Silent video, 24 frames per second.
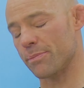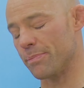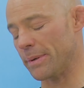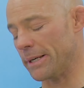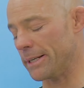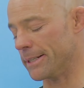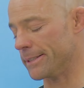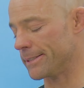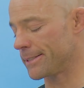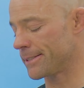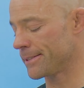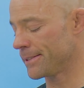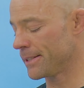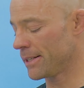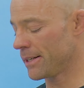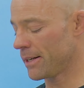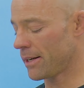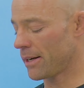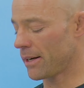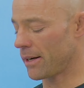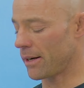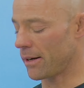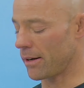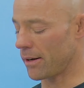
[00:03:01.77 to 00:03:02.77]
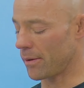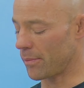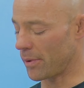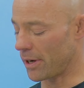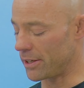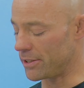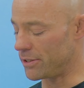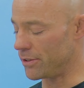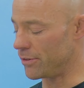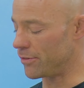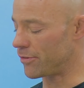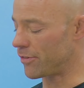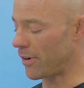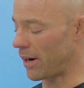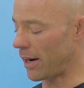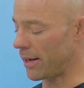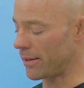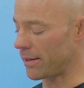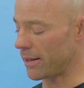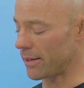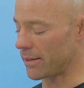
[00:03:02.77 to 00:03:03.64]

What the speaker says: speeds. I do find